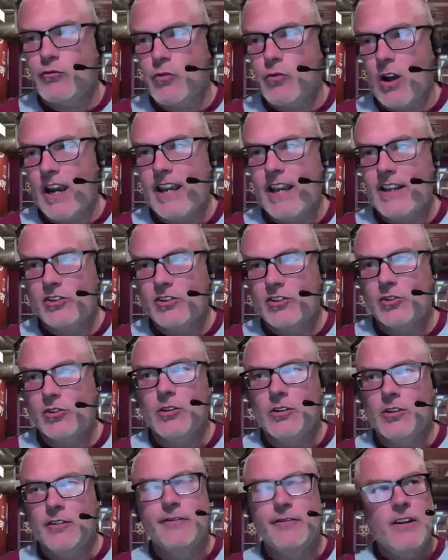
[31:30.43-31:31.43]
right
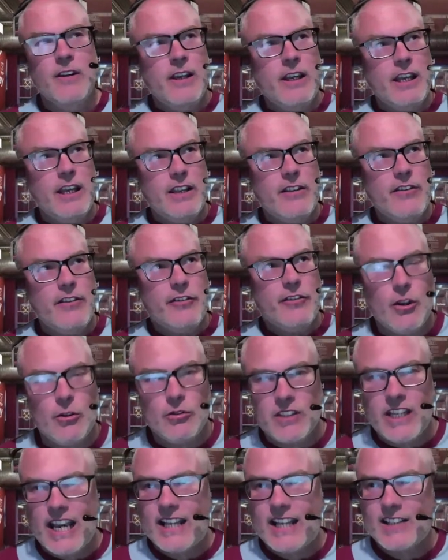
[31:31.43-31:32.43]
sort of
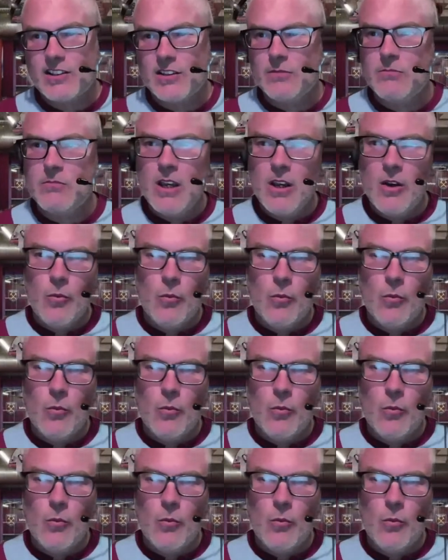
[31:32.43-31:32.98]
enthusiasm,